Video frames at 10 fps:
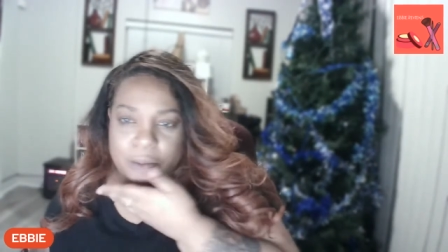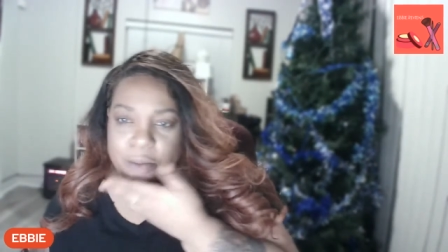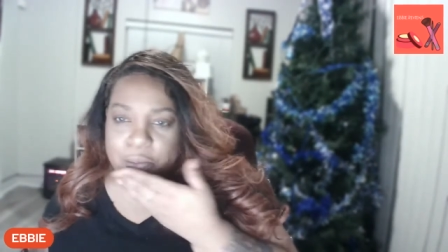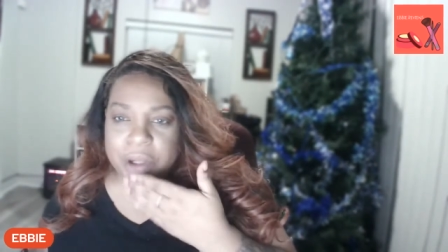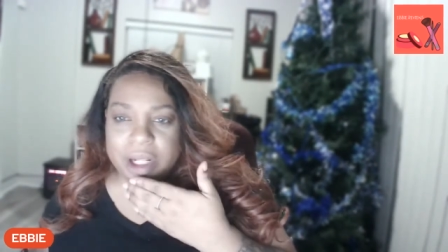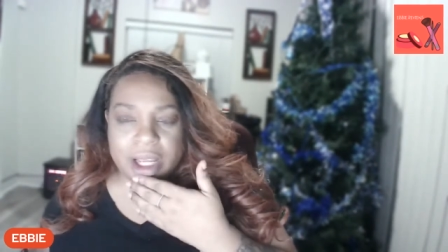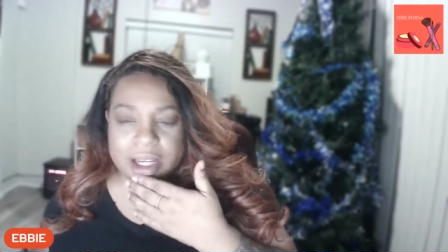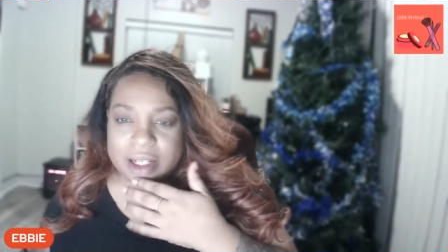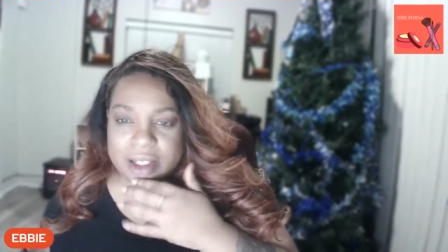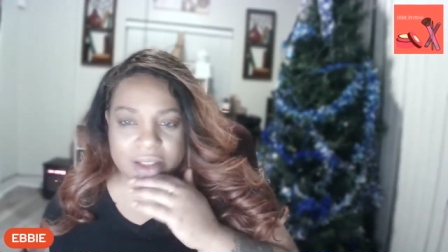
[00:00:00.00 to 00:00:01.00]

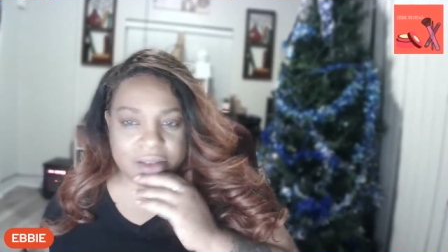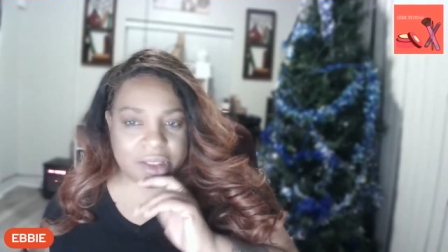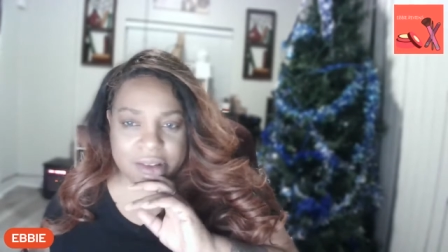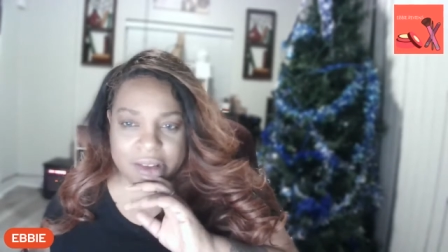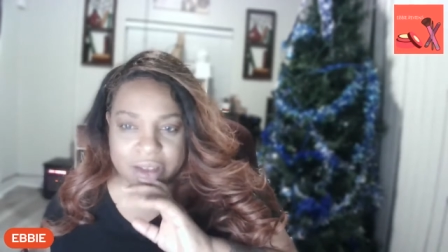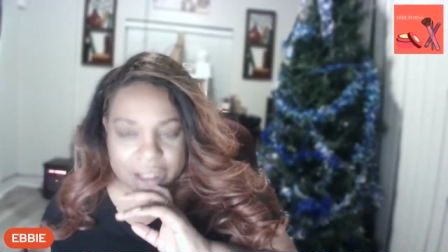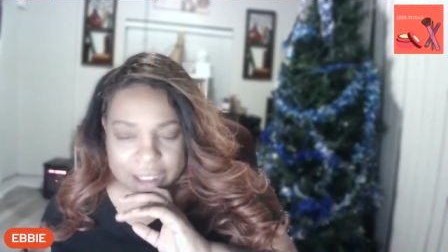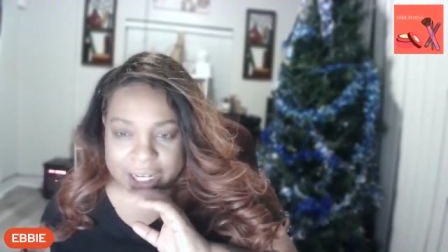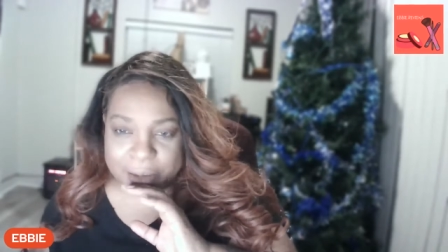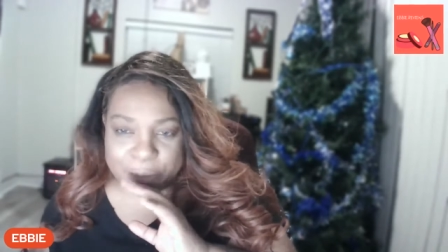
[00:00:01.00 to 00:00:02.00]
plain
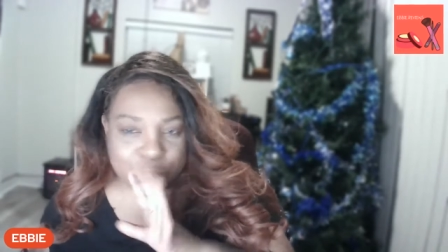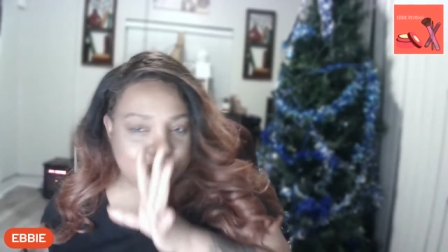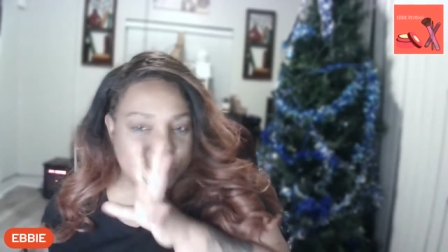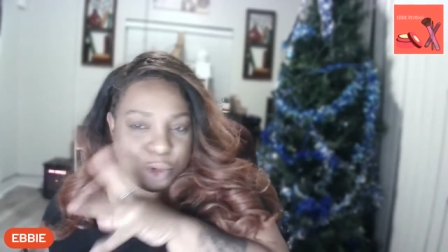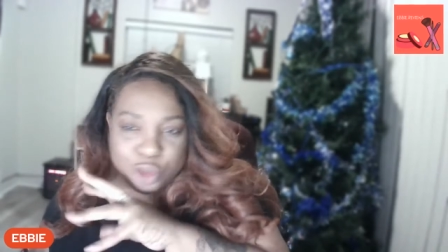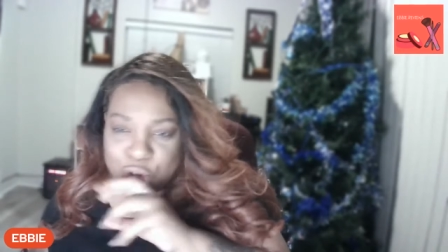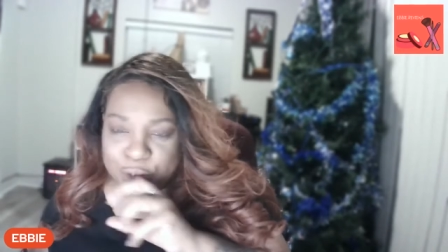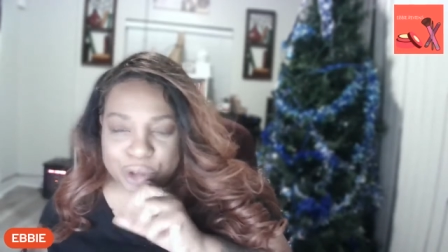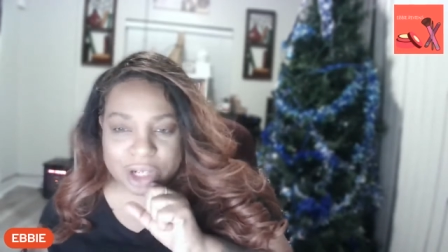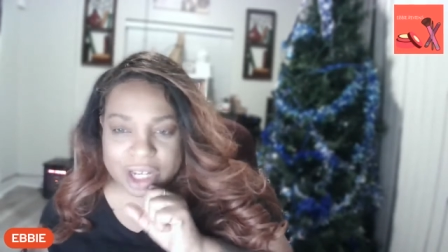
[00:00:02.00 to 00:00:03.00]
glamour, no
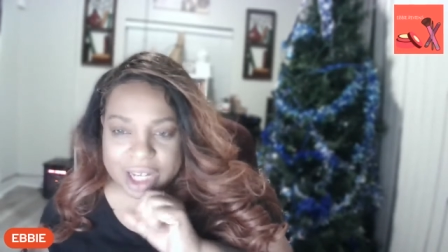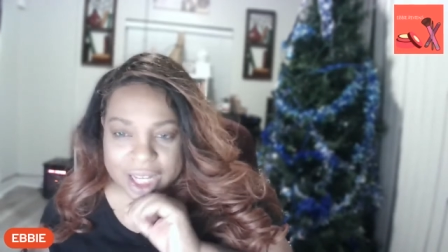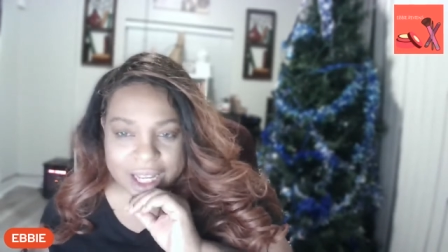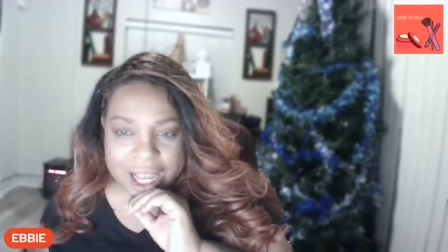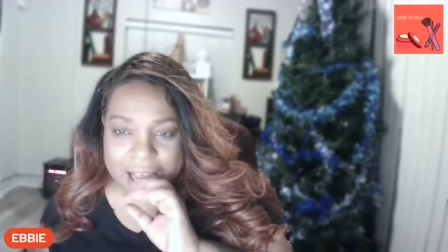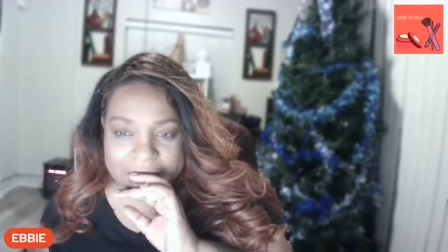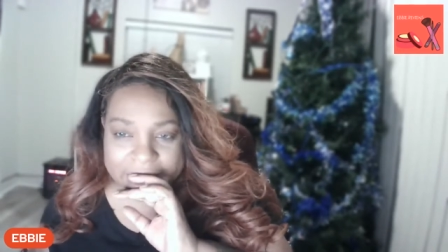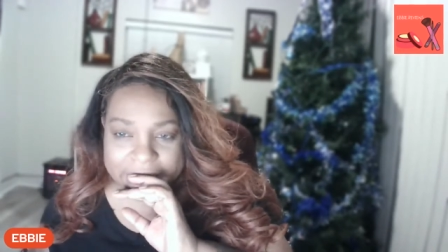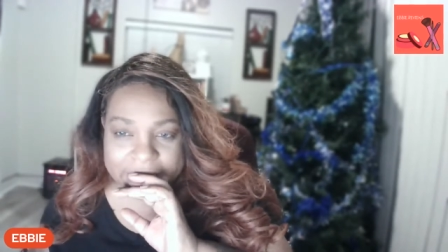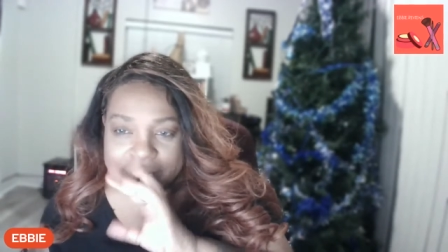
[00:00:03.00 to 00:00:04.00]
super
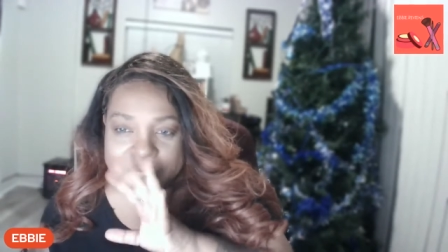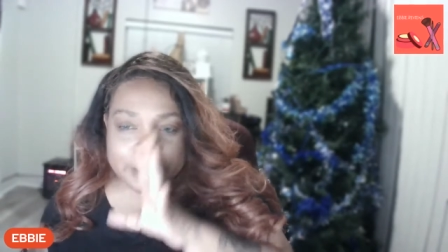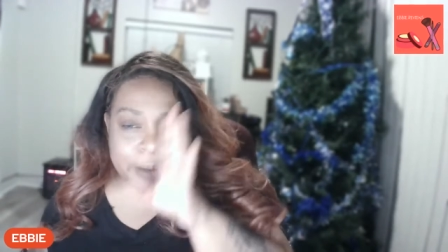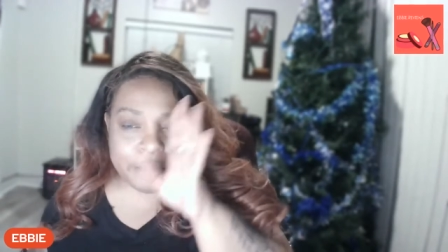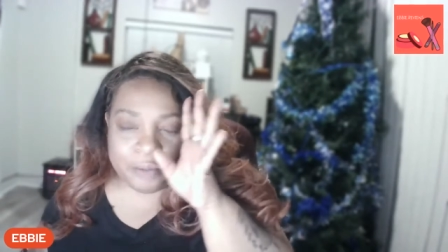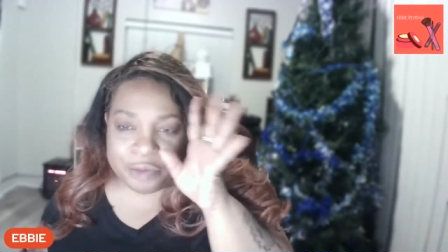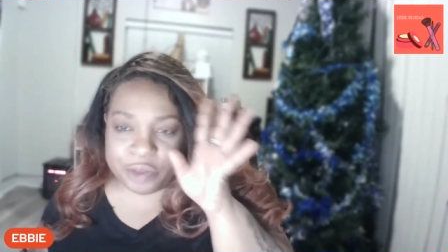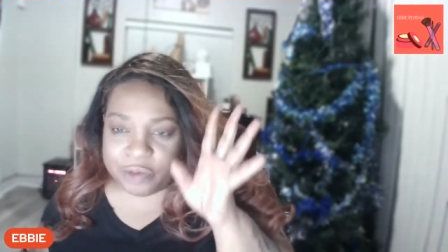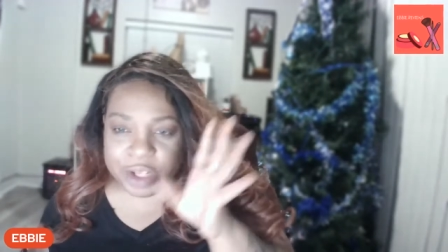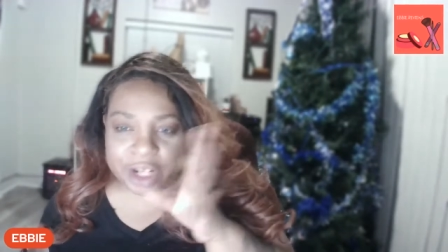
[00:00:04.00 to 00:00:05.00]
eye,
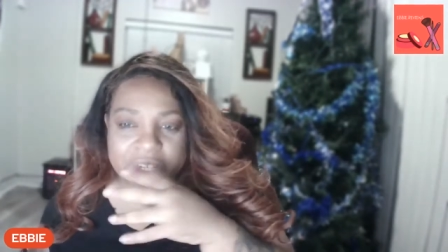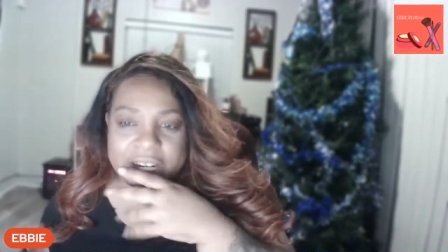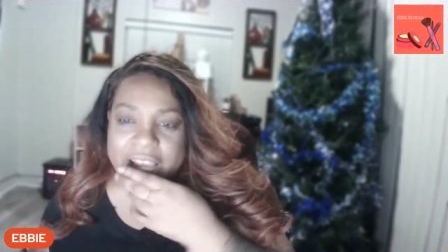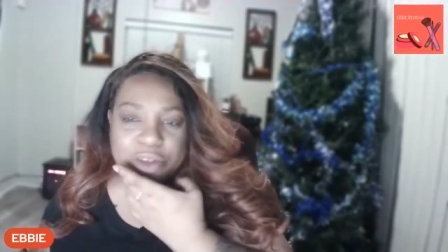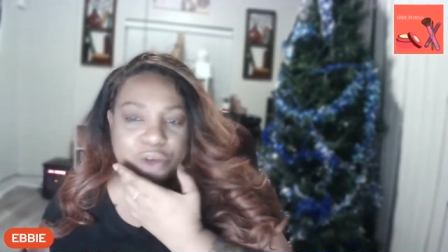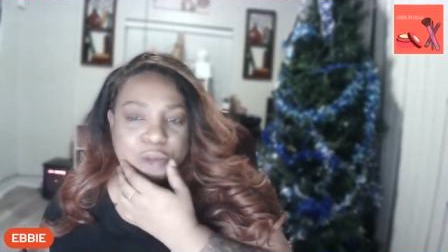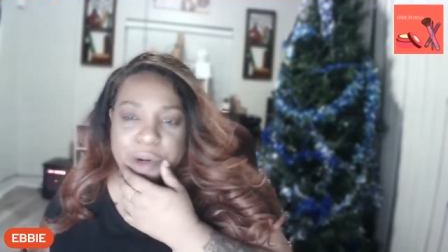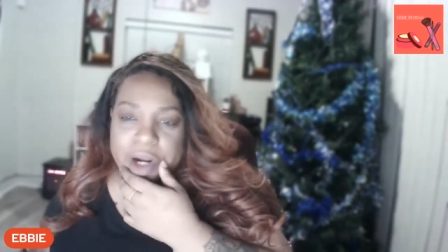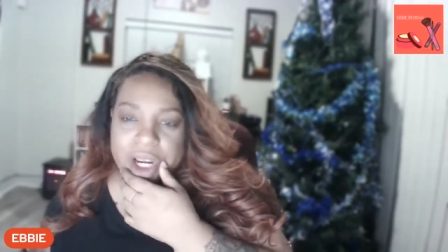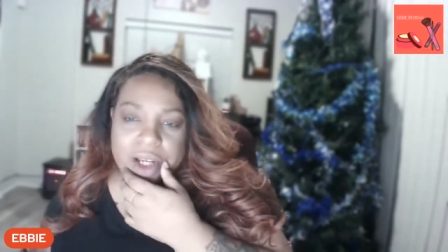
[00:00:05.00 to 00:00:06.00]
very natural
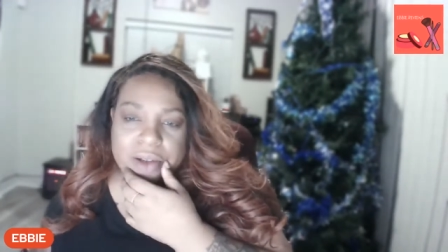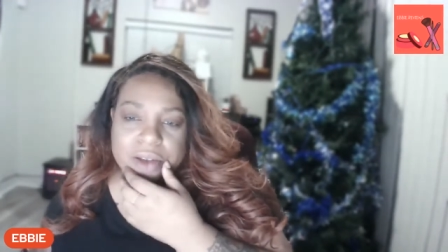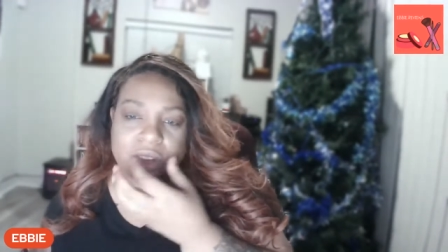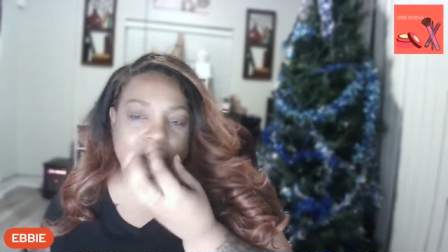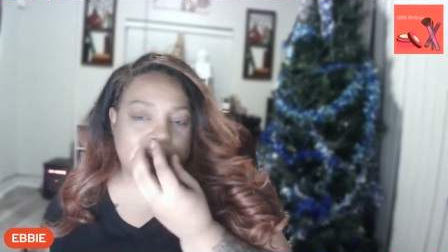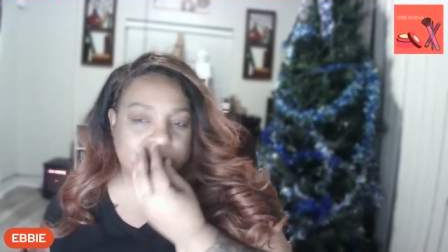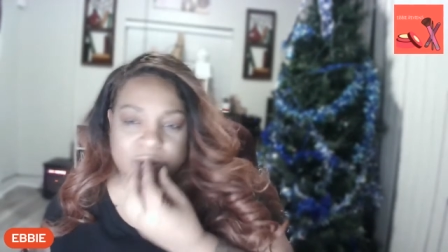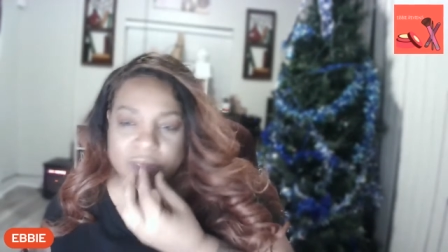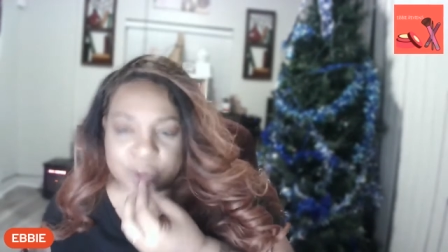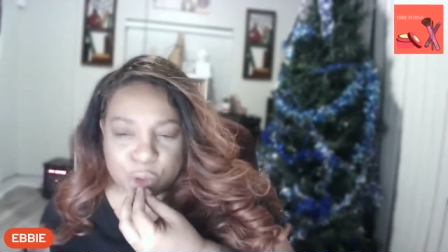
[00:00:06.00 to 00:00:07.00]
brows,
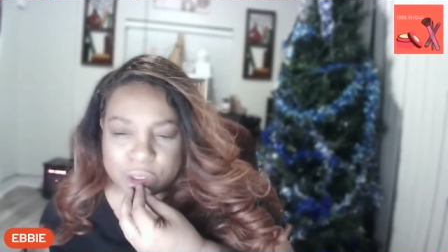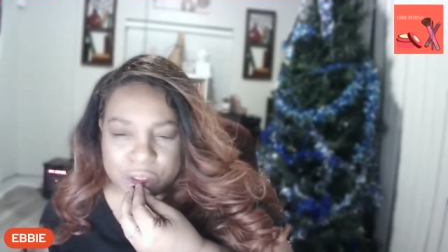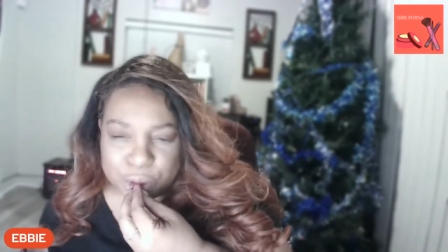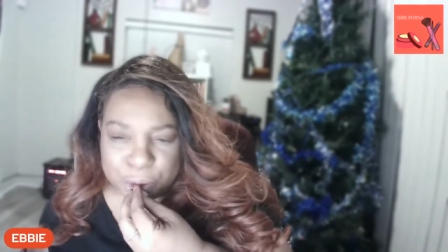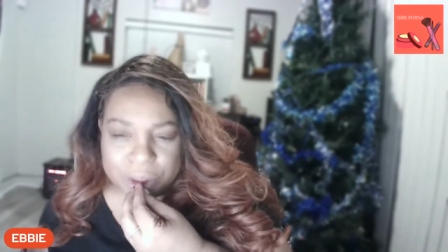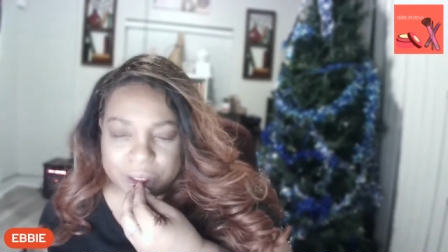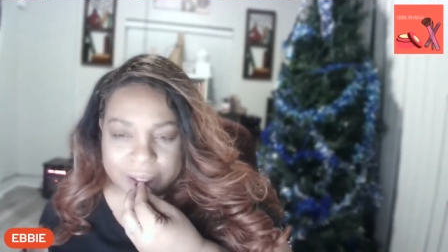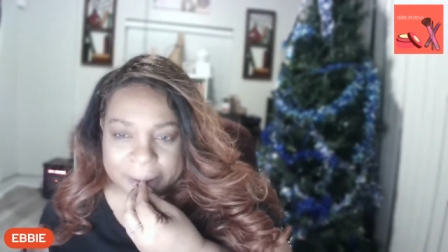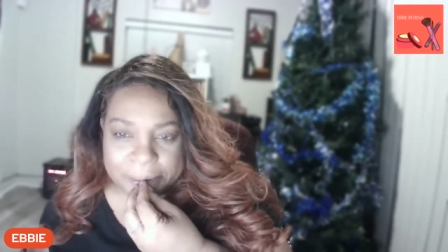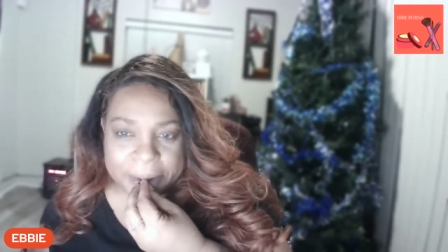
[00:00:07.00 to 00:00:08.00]
of course a nude
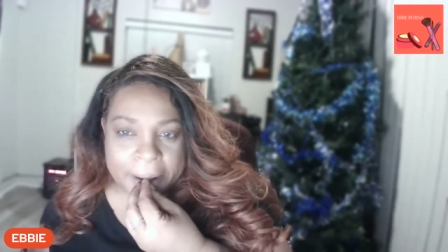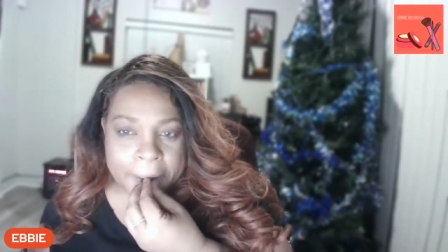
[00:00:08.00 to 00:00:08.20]
lip,